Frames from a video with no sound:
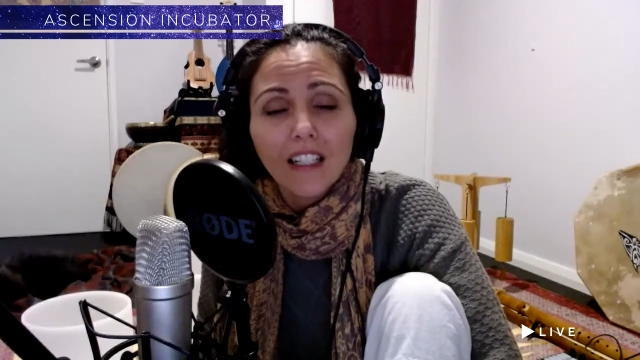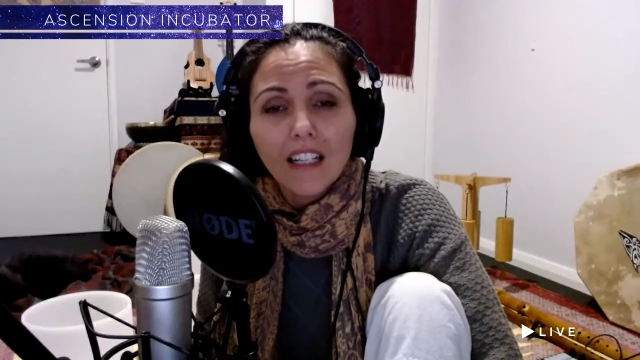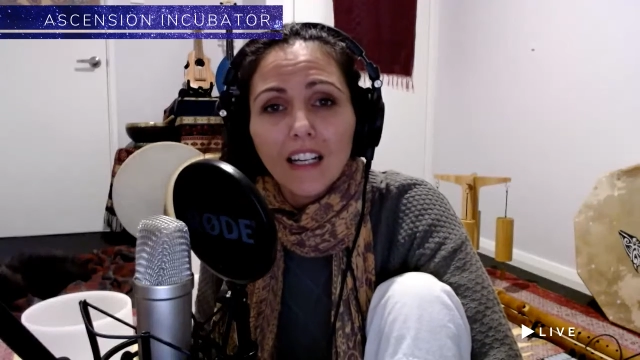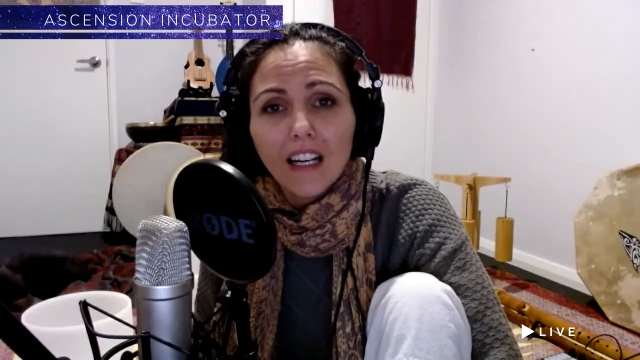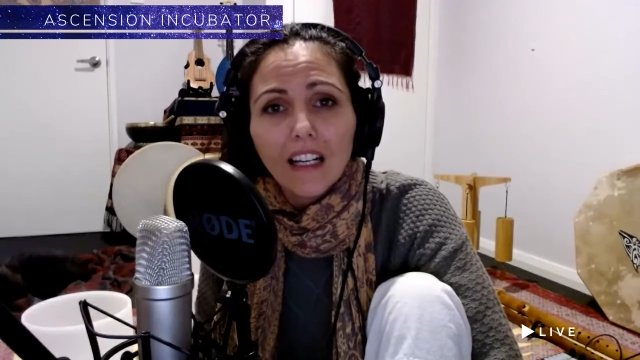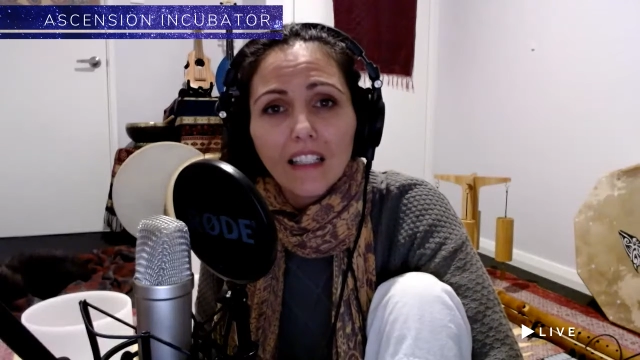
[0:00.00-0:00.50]

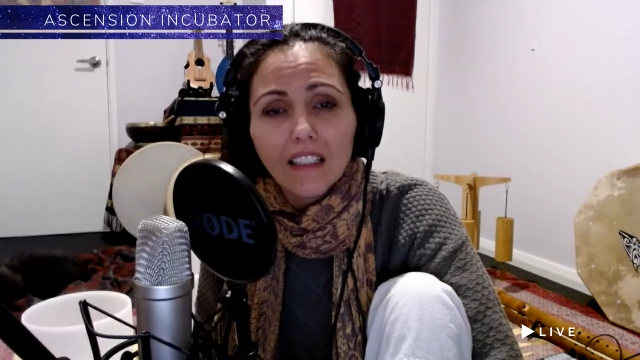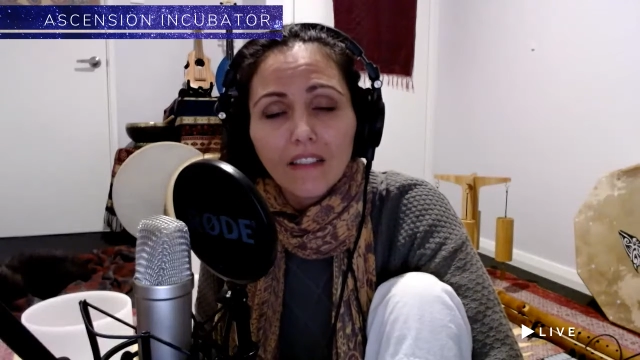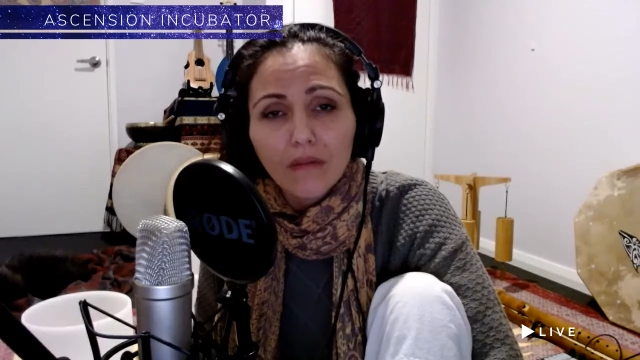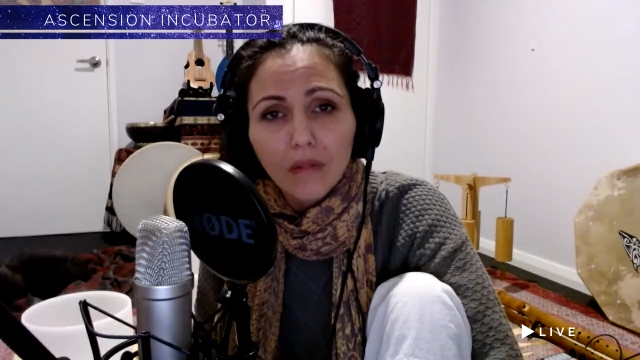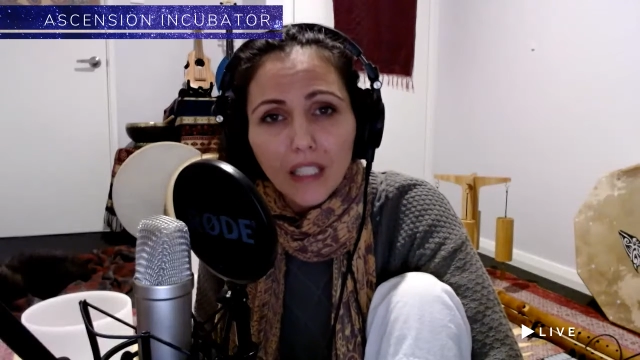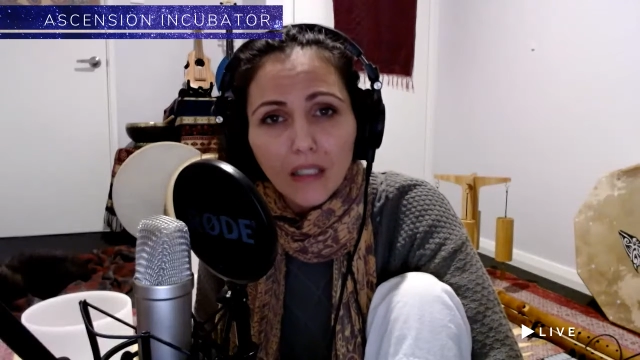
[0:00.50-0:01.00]
And if
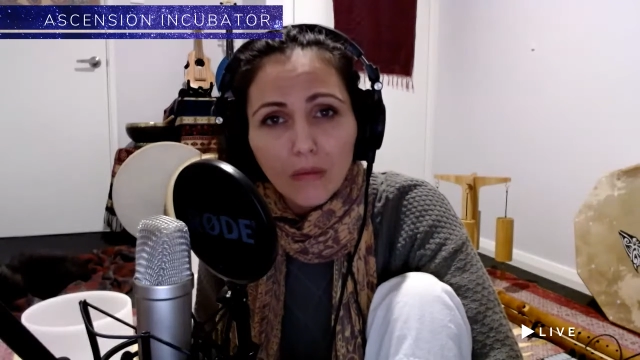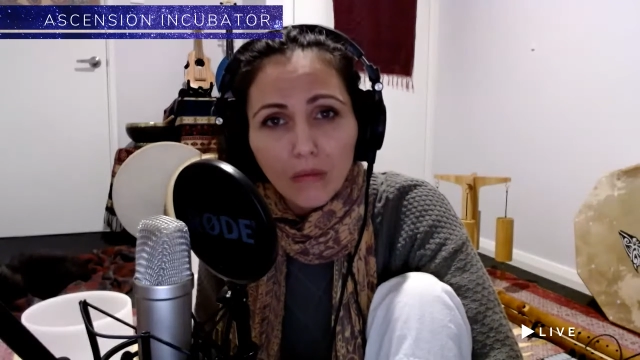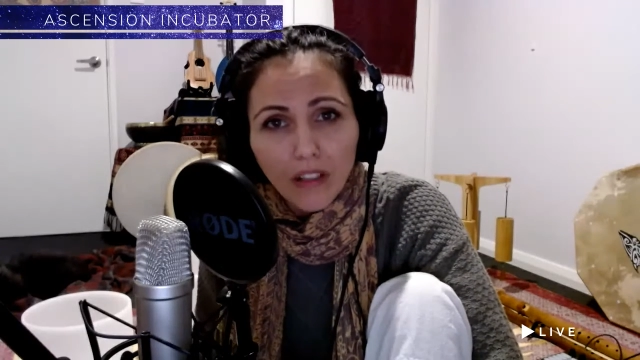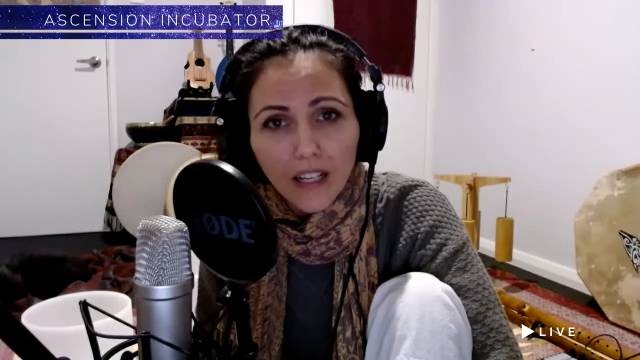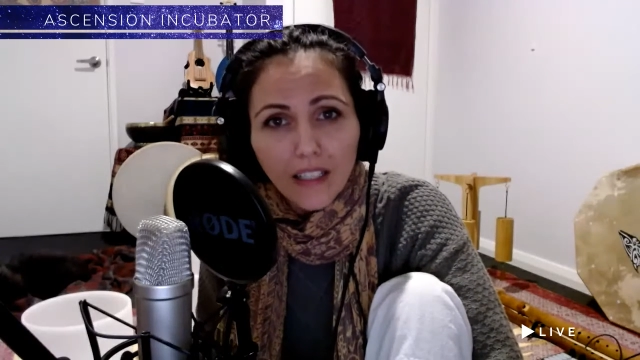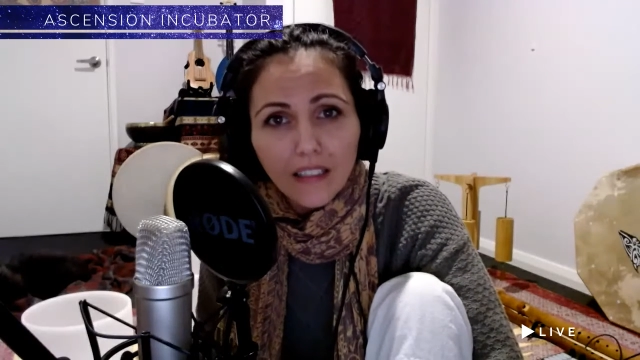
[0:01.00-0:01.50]
we can
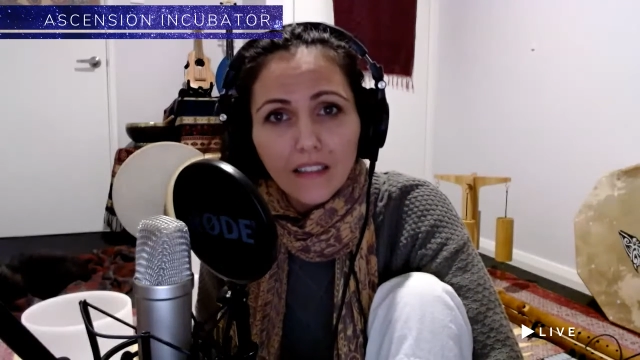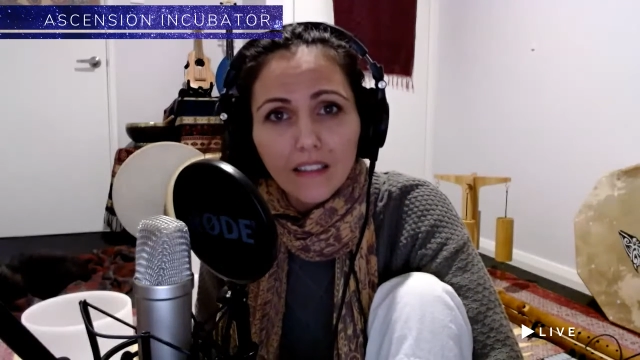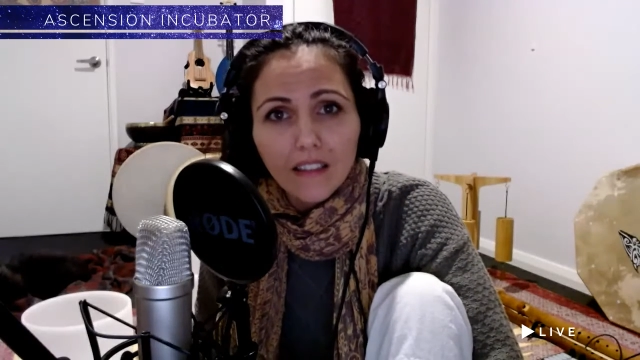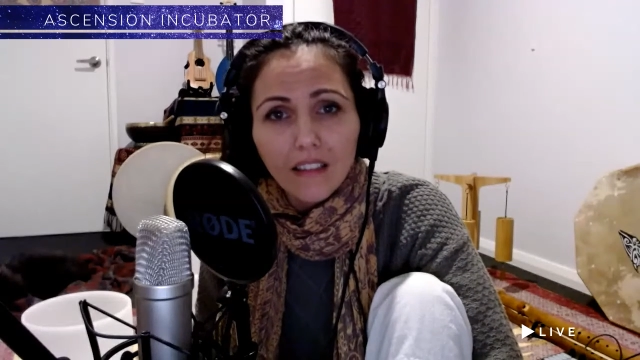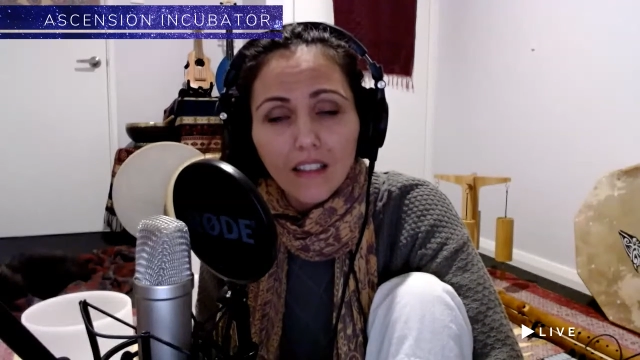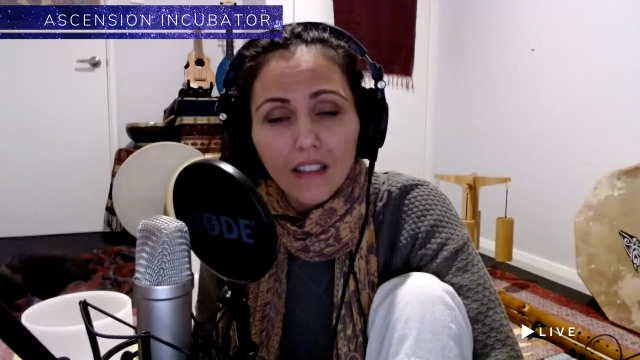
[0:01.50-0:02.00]
practice
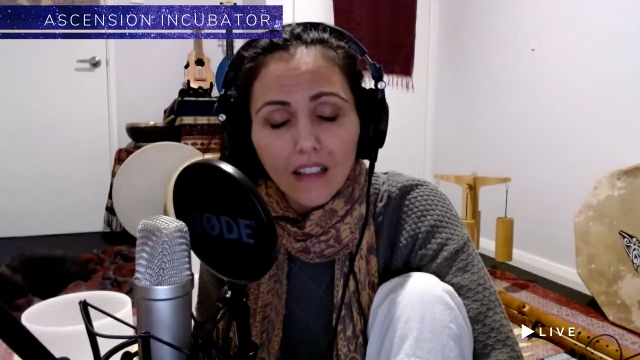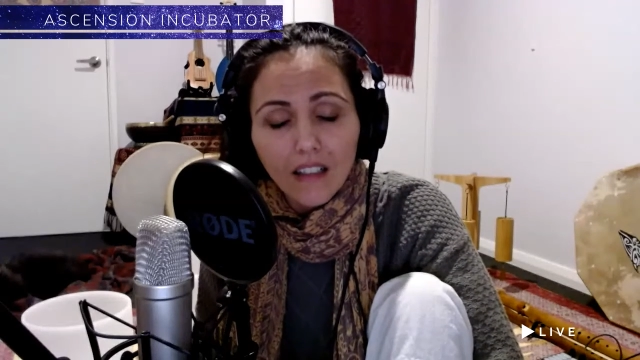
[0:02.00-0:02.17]
a